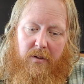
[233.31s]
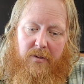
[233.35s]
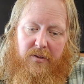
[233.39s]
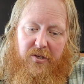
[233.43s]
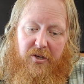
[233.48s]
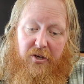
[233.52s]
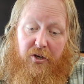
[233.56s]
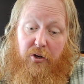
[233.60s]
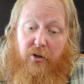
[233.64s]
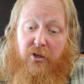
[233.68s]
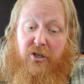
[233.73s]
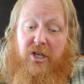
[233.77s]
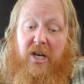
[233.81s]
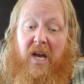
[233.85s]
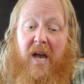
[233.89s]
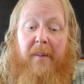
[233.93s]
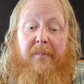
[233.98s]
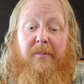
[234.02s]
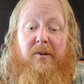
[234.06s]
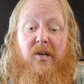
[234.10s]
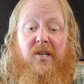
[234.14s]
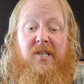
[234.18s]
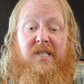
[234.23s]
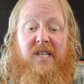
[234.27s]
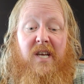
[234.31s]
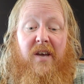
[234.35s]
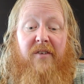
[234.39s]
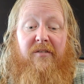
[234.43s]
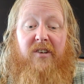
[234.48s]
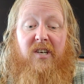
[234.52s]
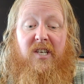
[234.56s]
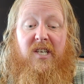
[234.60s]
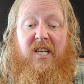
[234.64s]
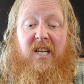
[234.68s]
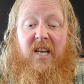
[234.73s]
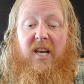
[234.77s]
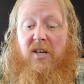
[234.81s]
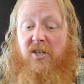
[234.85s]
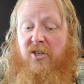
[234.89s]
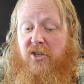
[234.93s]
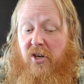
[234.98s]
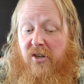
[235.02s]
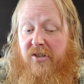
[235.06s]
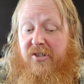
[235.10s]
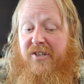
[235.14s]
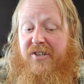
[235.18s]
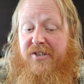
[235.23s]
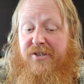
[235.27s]
to do chapter 17,
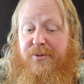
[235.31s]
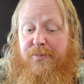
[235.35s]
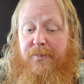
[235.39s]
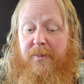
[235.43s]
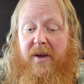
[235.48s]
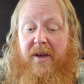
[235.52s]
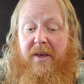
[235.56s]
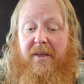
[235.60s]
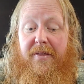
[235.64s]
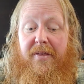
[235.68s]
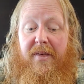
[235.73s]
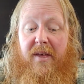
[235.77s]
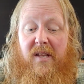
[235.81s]
Joseph Smith,